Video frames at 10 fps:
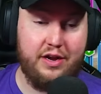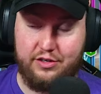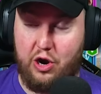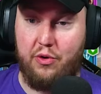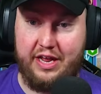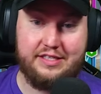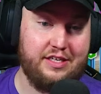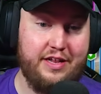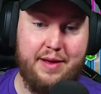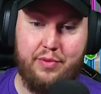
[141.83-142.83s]
going against the
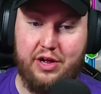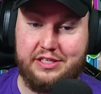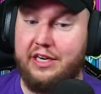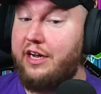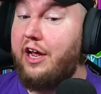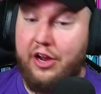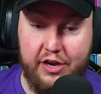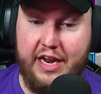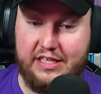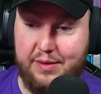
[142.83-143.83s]
clan boss, you
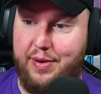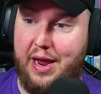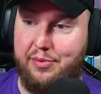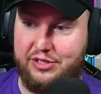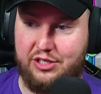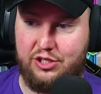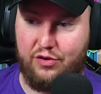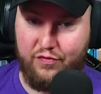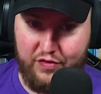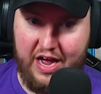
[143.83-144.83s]
need to be able to
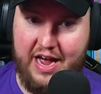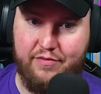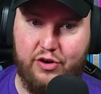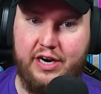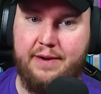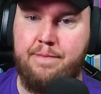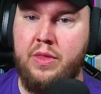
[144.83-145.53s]
survive, right?